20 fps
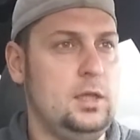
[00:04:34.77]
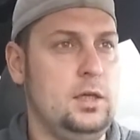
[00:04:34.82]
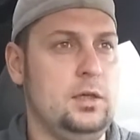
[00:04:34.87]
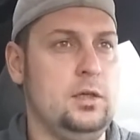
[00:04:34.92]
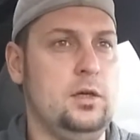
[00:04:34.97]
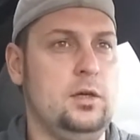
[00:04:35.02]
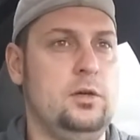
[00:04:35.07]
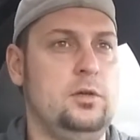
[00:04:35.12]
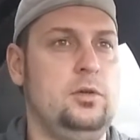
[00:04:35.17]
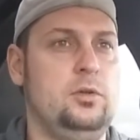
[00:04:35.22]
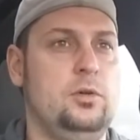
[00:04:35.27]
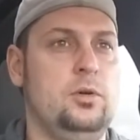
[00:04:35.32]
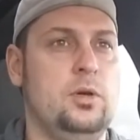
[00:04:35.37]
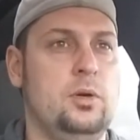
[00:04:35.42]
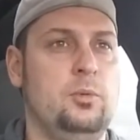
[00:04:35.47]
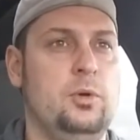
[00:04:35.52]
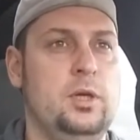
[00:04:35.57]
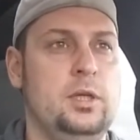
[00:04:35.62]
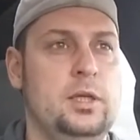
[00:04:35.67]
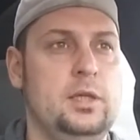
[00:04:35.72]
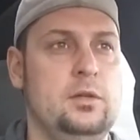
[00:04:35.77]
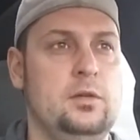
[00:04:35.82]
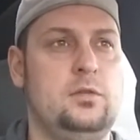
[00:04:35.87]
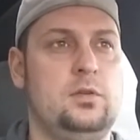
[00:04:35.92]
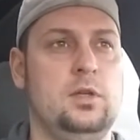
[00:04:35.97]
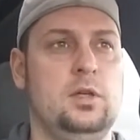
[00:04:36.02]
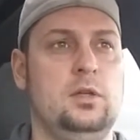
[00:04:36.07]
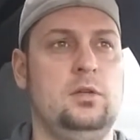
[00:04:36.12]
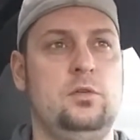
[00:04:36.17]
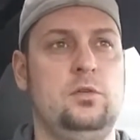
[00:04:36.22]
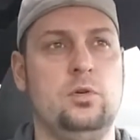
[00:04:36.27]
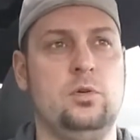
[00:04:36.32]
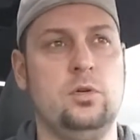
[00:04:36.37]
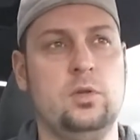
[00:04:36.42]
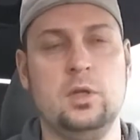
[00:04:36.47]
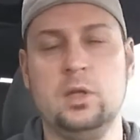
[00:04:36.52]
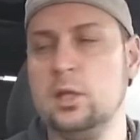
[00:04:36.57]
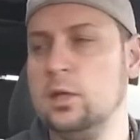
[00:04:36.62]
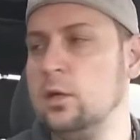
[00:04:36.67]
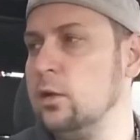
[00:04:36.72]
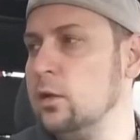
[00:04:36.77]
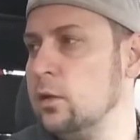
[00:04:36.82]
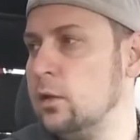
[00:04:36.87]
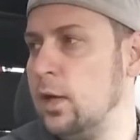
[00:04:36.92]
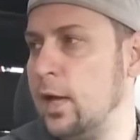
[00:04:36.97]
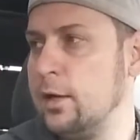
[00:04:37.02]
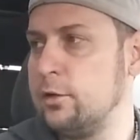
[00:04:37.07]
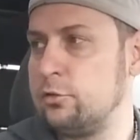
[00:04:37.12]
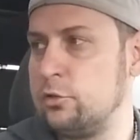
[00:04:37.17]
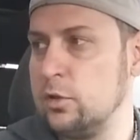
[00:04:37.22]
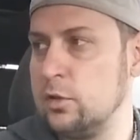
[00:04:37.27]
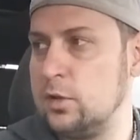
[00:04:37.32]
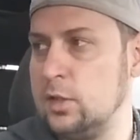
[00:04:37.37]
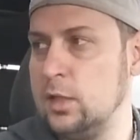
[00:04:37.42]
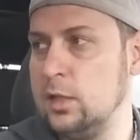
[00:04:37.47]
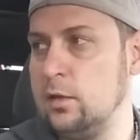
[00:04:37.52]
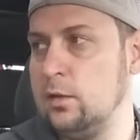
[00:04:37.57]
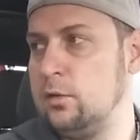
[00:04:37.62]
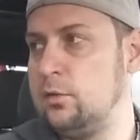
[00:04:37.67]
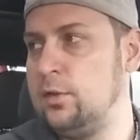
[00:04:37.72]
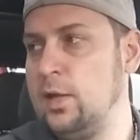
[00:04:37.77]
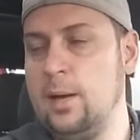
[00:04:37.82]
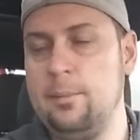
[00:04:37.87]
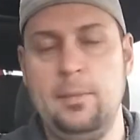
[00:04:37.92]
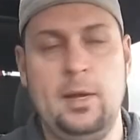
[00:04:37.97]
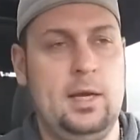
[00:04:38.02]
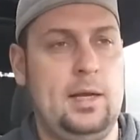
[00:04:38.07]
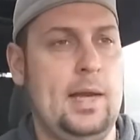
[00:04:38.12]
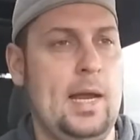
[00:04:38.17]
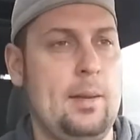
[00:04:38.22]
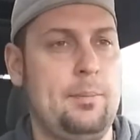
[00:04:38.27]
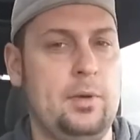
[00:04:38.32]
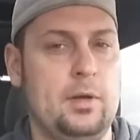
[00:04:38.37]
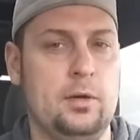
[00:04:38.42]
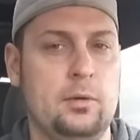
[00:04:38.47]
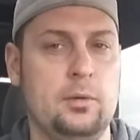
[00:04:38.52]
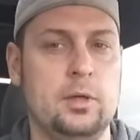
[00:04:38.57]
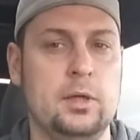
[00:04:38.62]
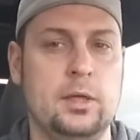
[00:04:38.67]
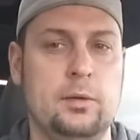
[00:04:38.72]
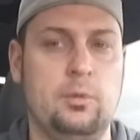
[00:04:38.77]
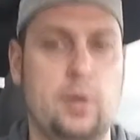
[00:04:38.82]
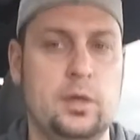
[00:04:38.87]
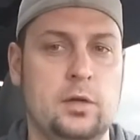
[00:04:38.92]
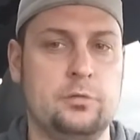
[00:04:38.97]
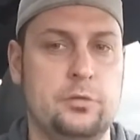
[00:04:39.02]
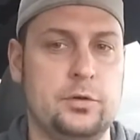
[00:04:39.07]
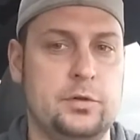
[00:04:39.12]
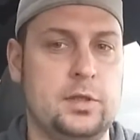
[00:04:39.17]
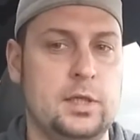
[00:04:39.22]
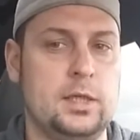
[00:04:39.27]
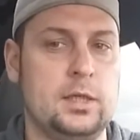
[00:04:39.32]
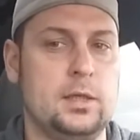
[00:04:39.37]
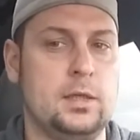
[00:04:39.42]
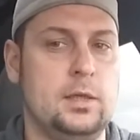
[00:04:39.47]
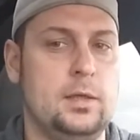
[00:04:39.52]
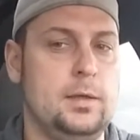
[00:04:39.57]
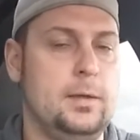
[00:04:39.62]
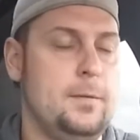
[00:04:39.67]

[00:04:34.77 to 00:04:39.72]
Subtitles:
you know, who are willing to do the little extra things that make camping a really wonderful thing.